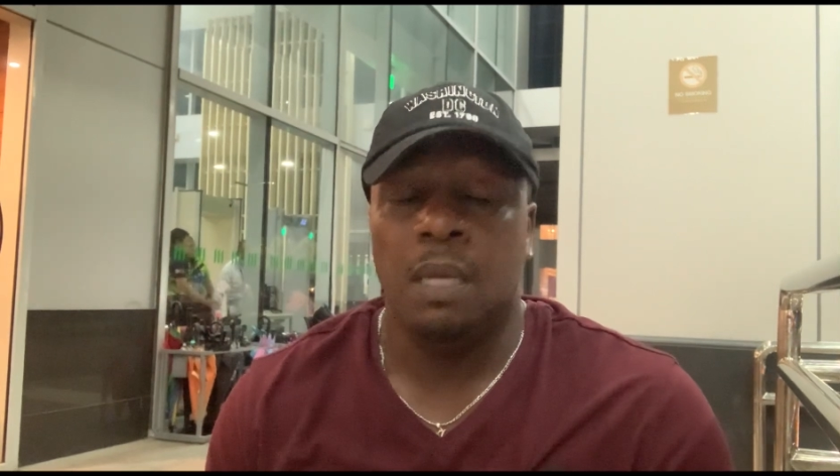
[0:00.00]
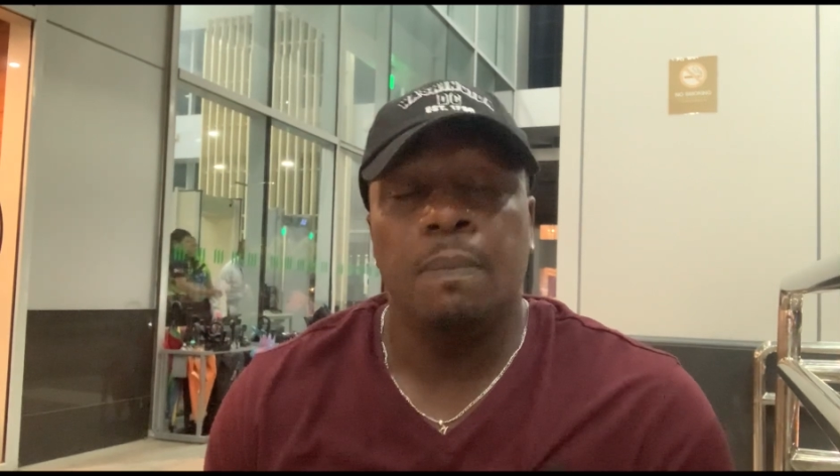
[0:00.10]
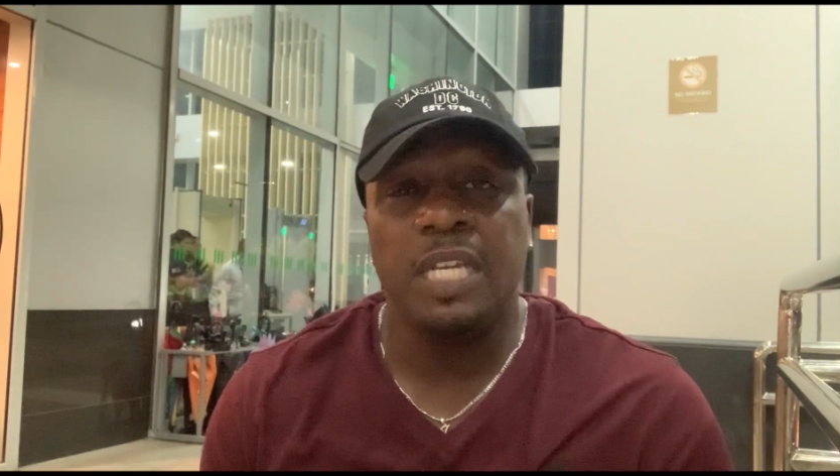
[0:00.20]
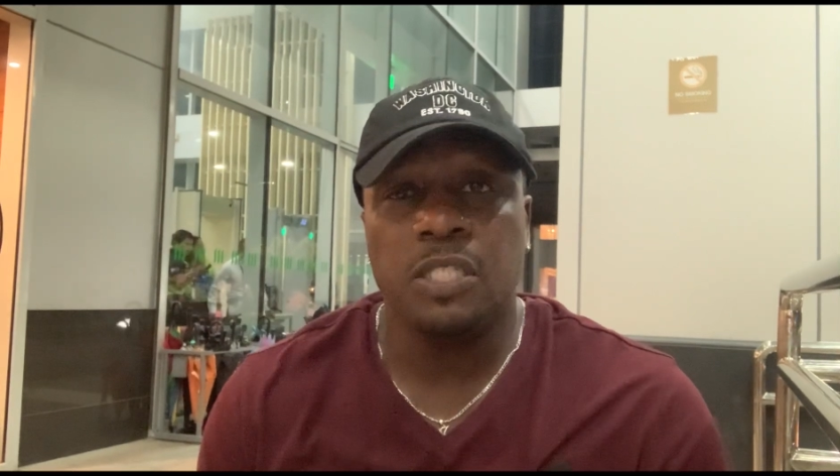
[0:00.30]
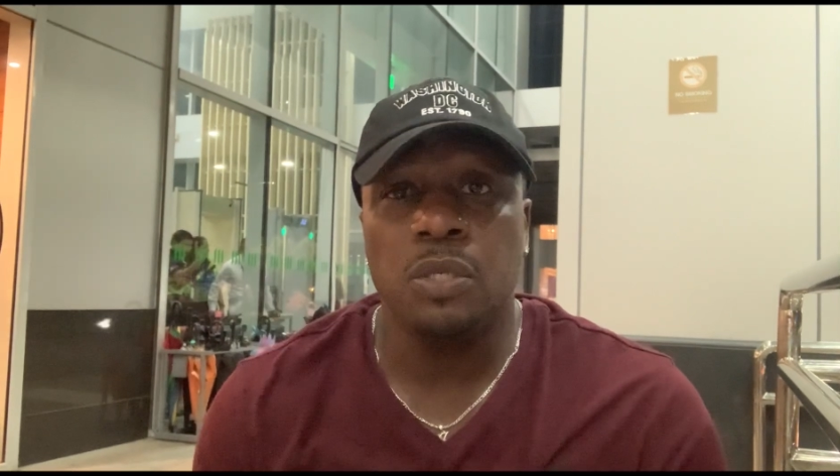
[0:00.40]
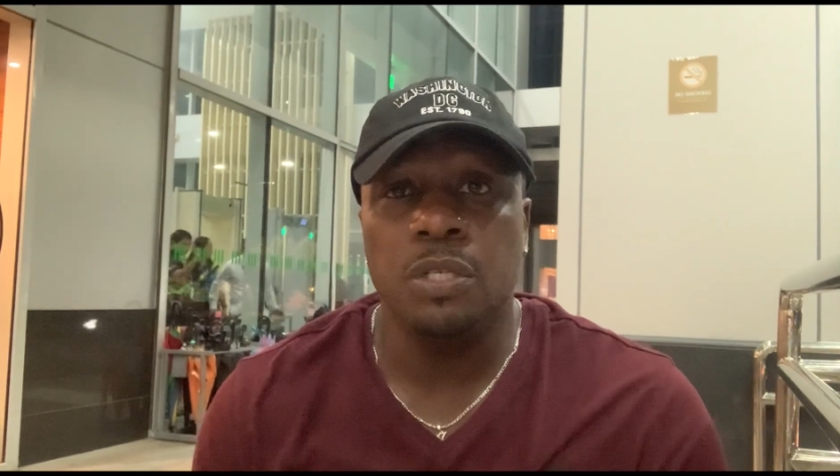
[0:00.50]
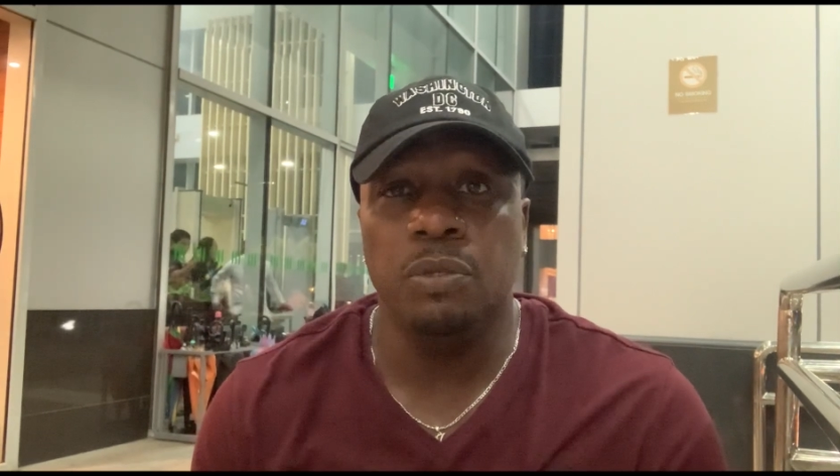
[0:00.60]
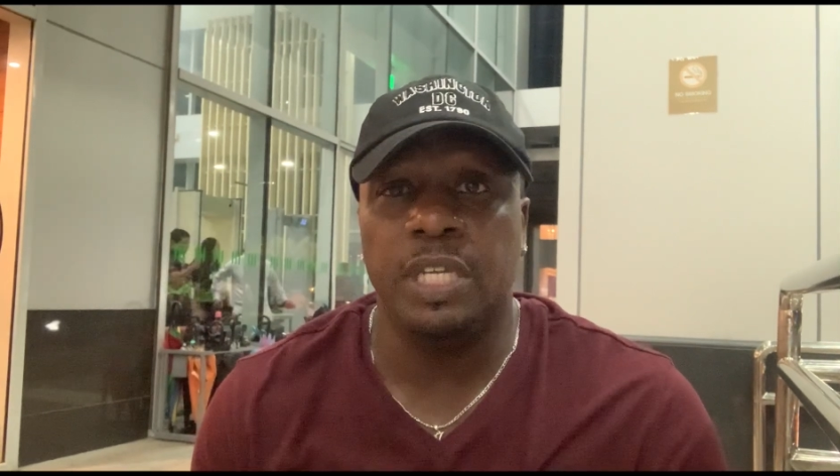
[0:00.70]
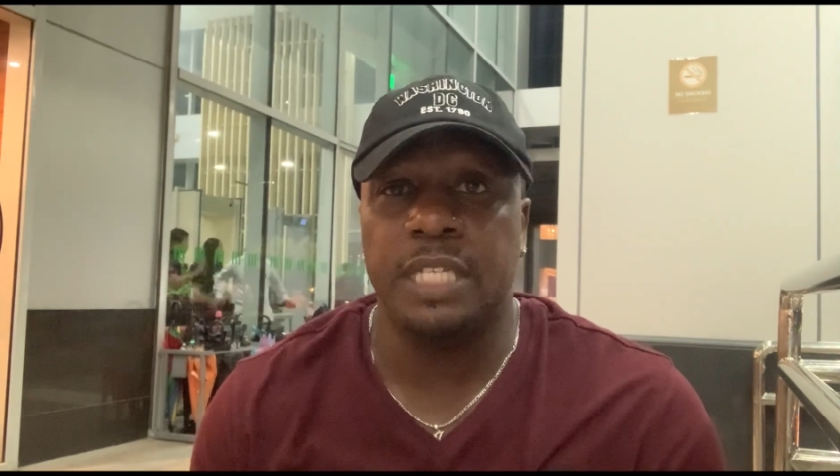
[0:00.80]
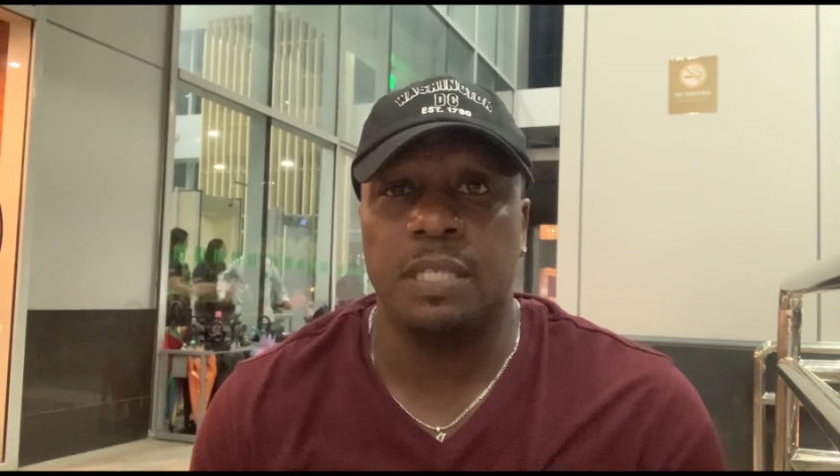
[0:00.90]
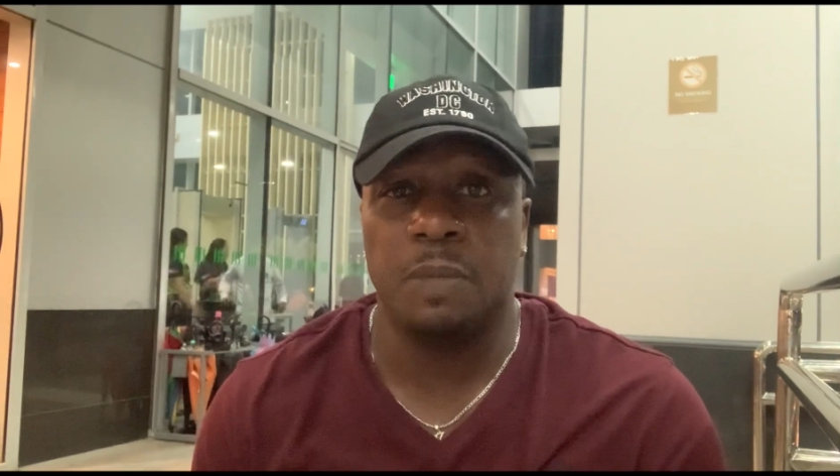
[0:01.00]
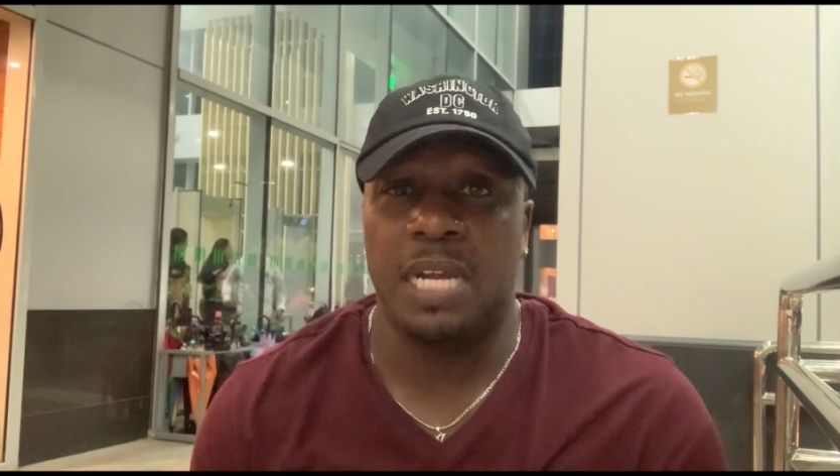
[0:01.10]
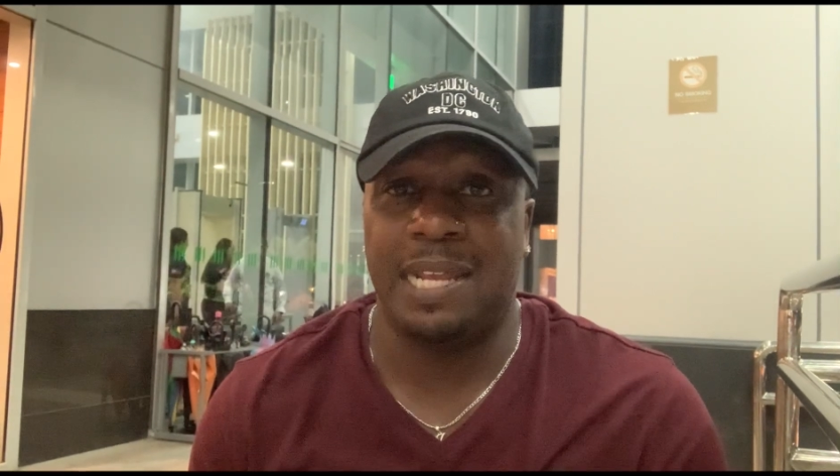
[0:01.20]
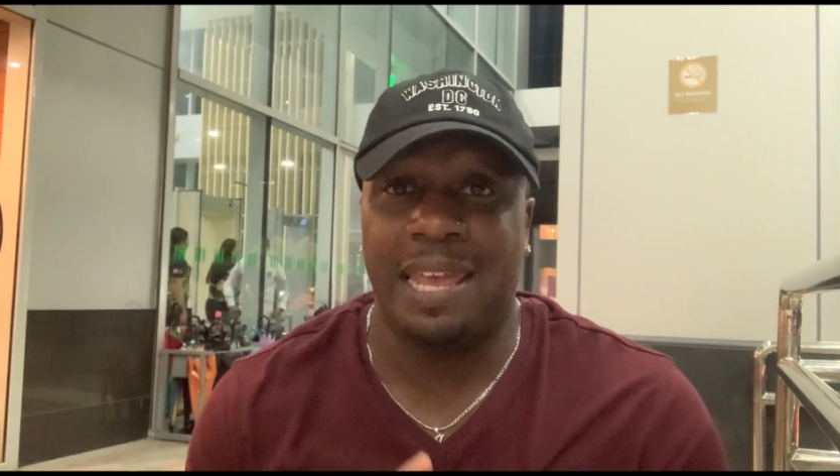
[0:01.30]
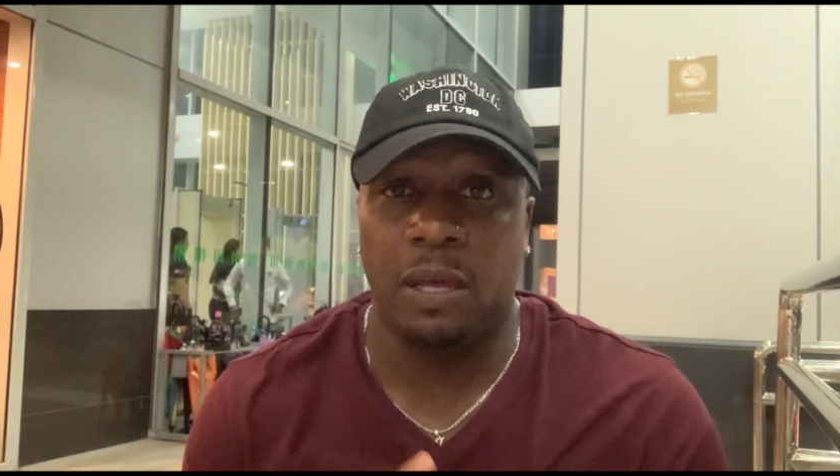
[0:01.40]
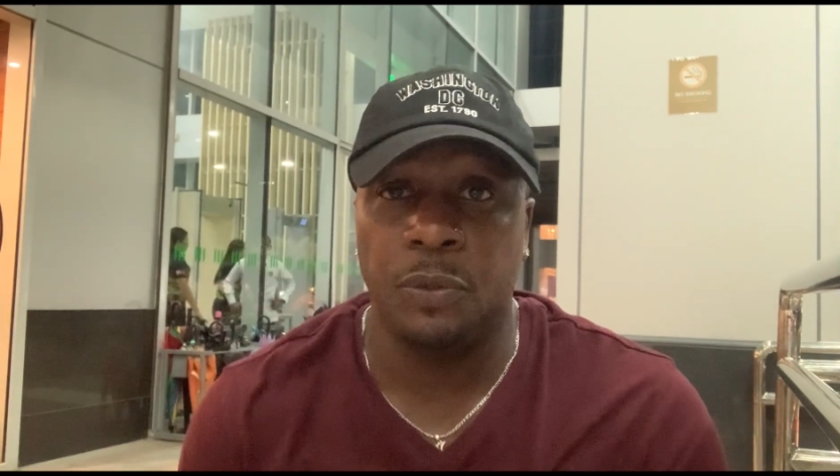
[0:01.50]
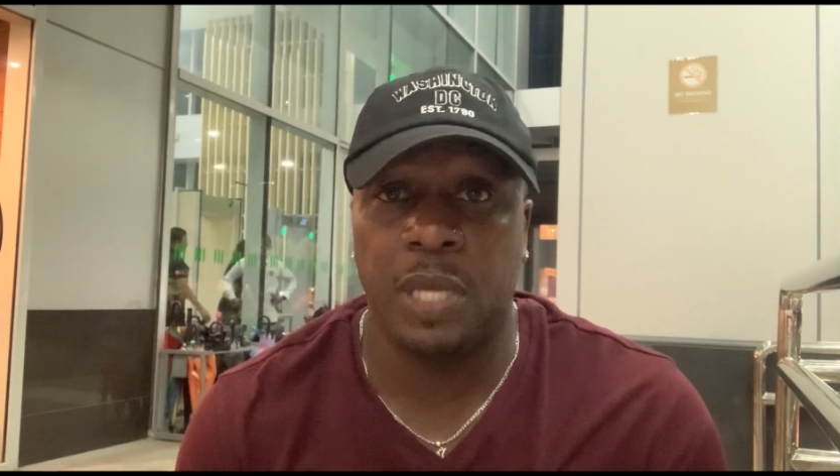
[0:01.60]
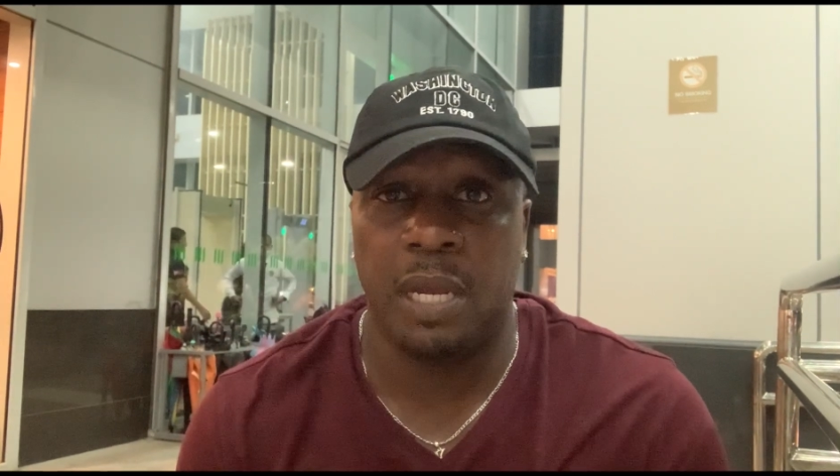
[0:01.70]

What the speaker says: make sure you get some kind of health